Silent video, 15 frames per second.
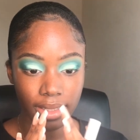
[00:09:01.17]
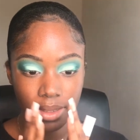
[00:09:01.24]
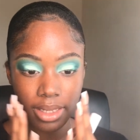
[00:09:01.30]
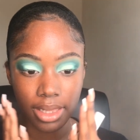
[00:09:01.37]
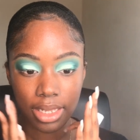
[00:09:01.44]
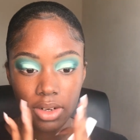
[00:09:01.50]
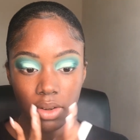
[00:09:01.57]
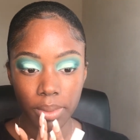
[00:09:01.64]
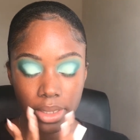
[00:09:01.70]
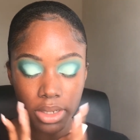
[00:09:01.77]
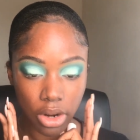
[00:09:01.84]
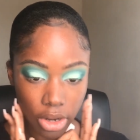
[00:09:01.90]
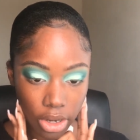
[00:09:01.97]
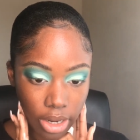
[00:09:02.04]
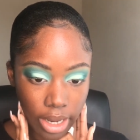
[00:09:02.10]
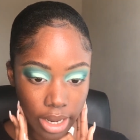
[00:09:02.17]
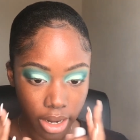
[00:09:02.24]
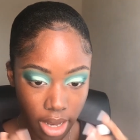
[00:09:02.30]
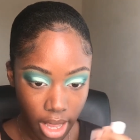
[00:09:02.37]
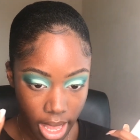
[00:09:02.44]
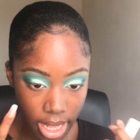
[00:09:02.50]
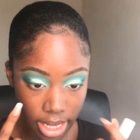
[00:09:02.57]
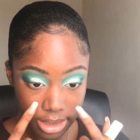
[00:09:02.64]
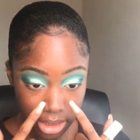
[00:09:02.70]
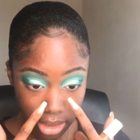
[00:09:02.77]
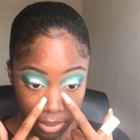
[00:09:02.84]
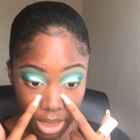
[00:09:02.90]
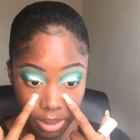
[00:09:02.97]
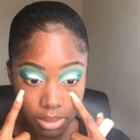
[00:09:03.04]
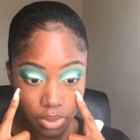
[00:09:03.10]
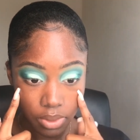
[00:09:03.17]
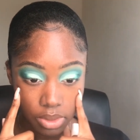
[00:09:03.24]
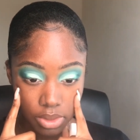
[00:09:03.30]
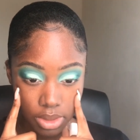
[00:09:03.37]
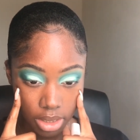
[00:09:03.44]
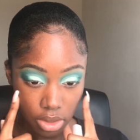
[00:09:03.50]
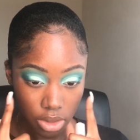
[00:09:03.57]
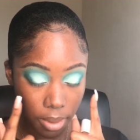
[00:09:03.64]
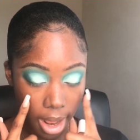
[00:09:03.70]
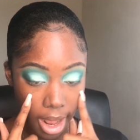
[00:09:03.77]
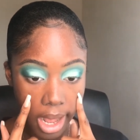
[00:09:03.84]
It's a little bit darker here. Sometimes I would use it under my